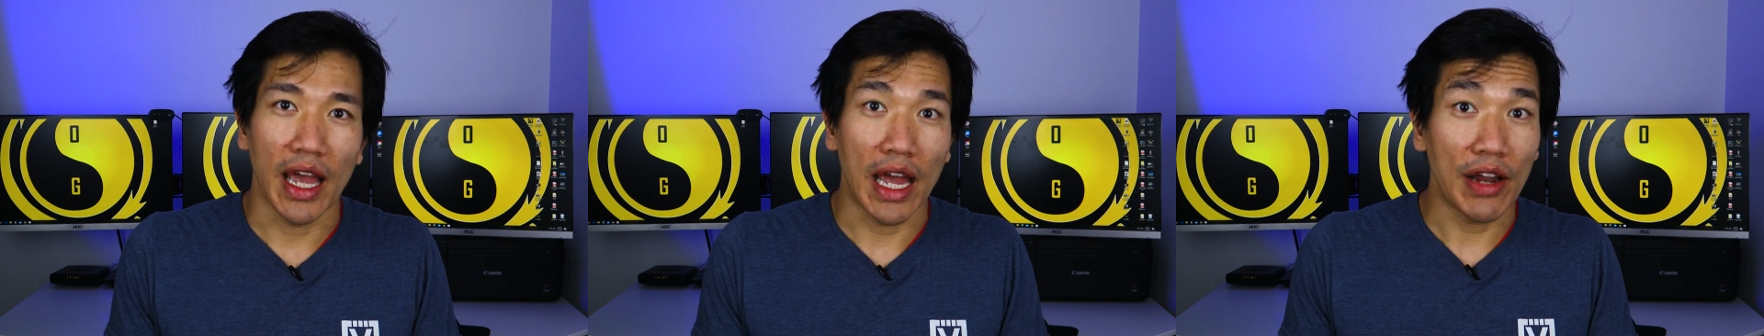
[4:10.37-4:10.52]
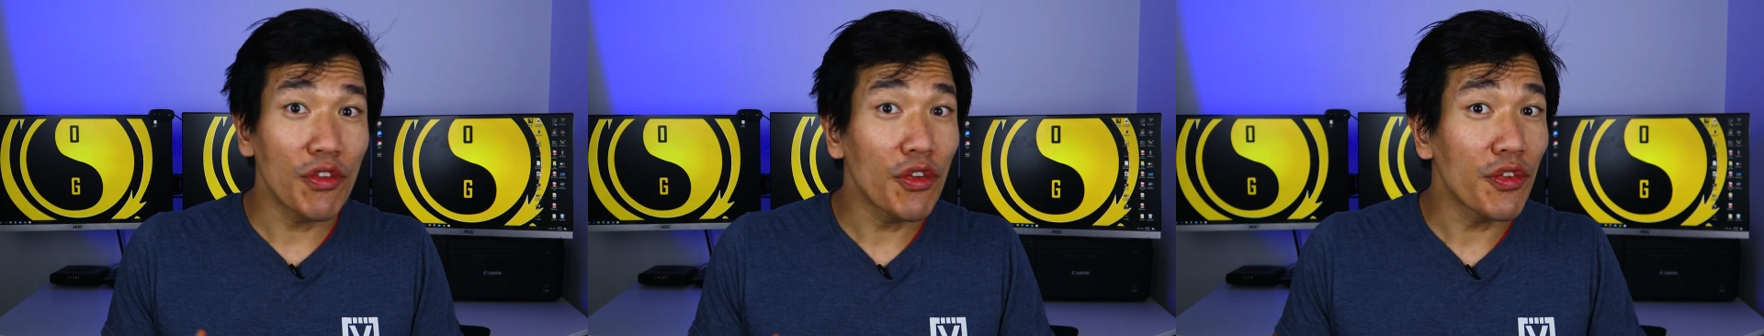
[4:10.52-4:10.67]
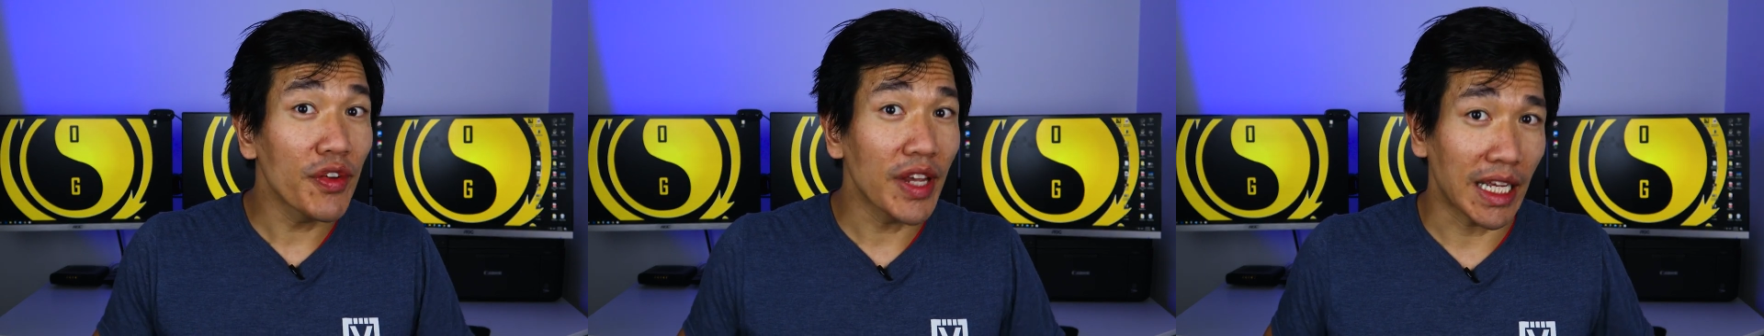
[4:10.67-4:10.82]

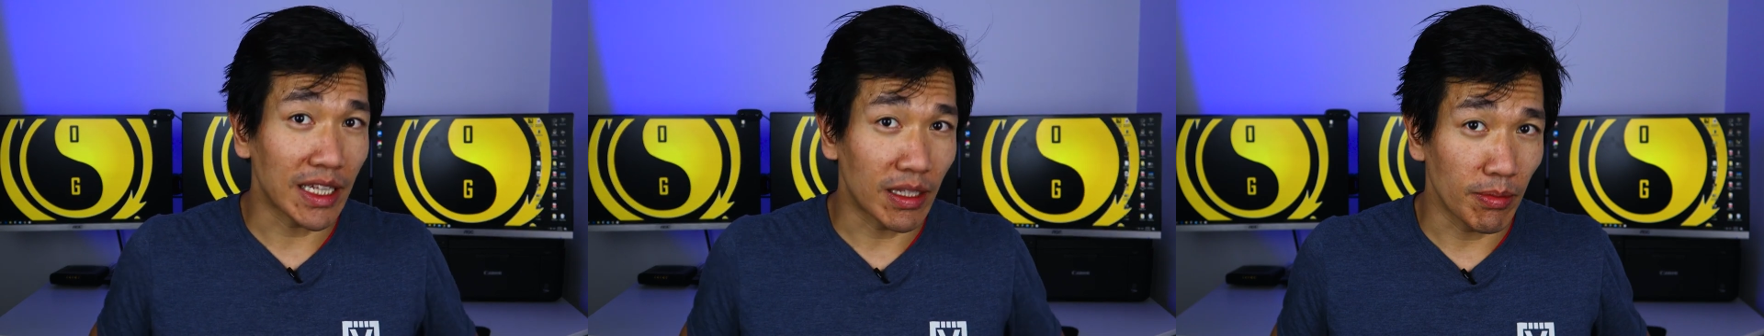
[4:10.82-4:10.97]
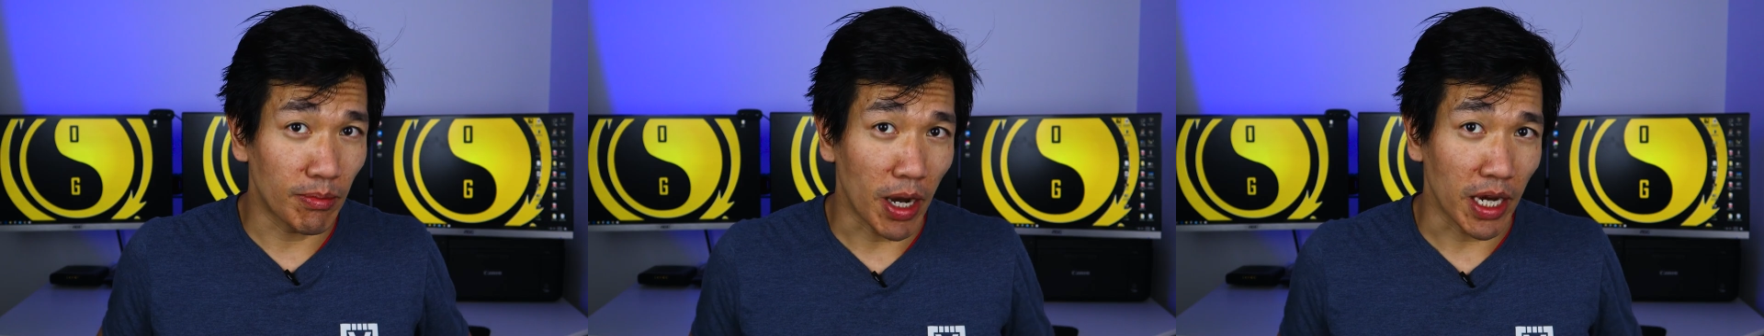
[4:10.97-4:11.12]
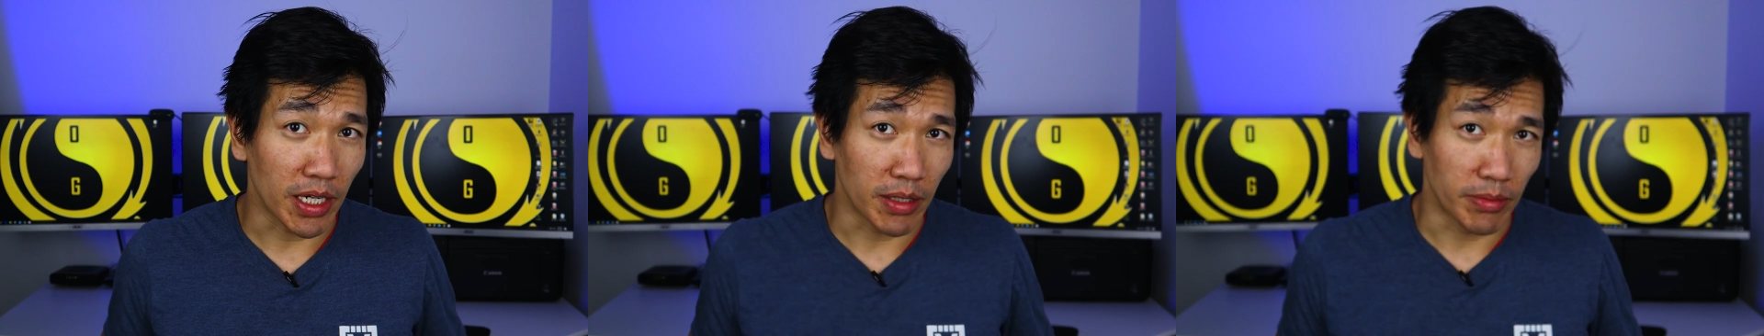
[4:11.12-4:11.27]
Everything at
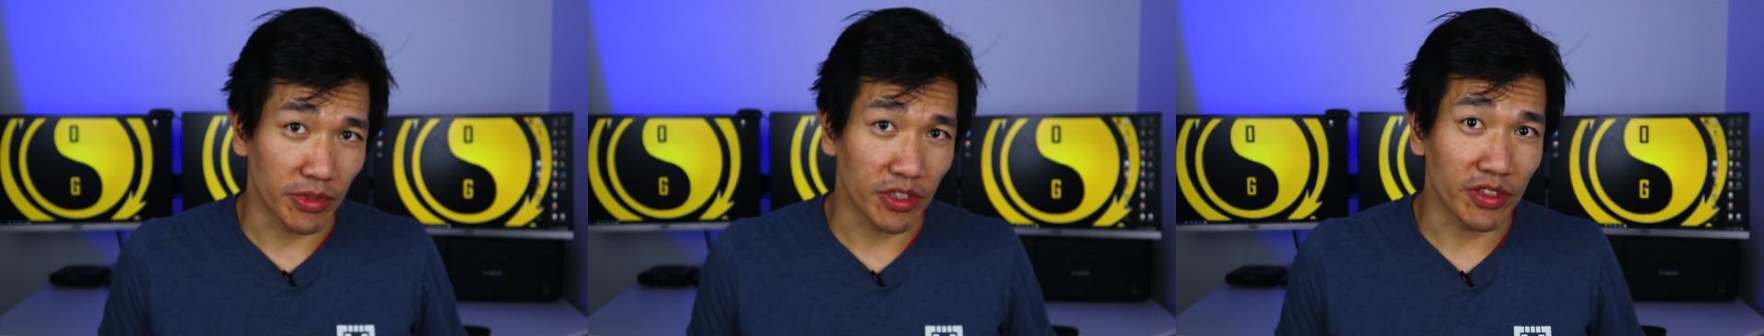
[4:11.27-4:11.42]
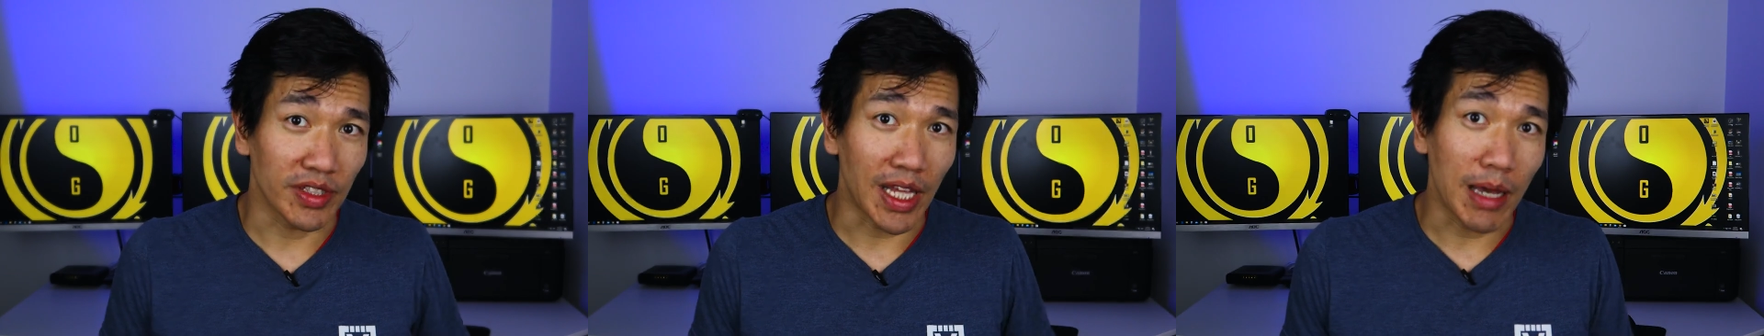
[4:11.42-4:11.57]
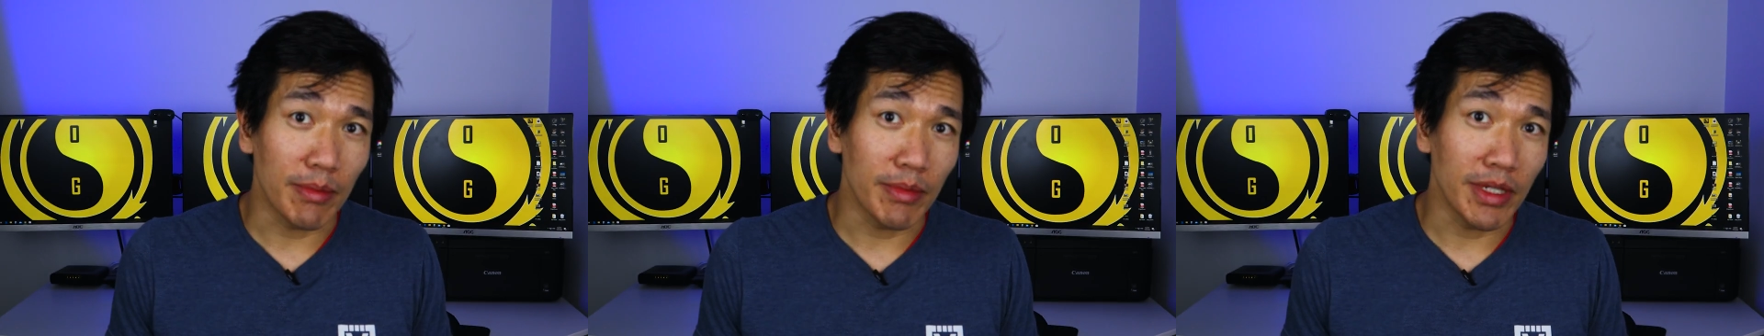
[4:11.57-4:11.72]
the bottom.
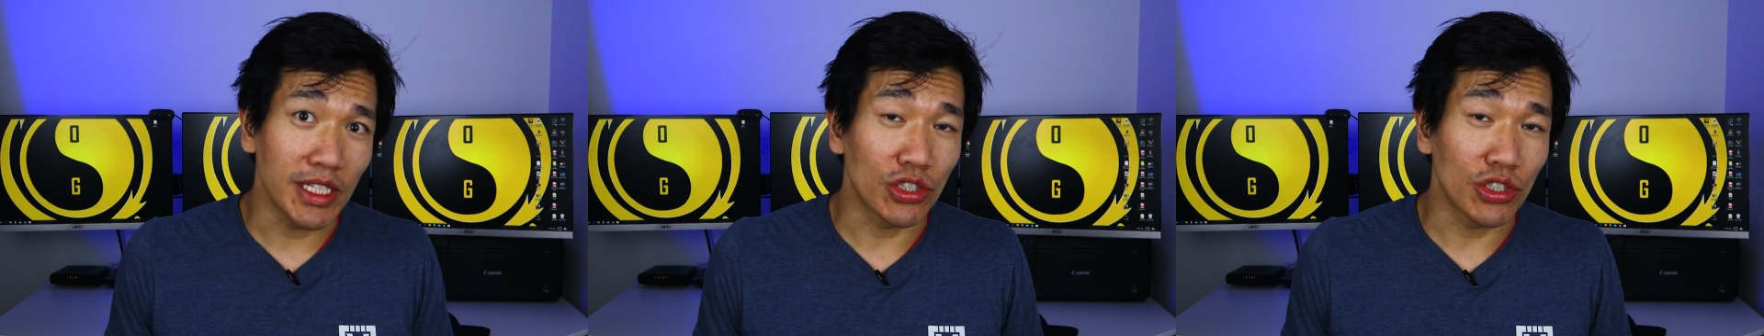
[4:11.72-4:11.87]
So that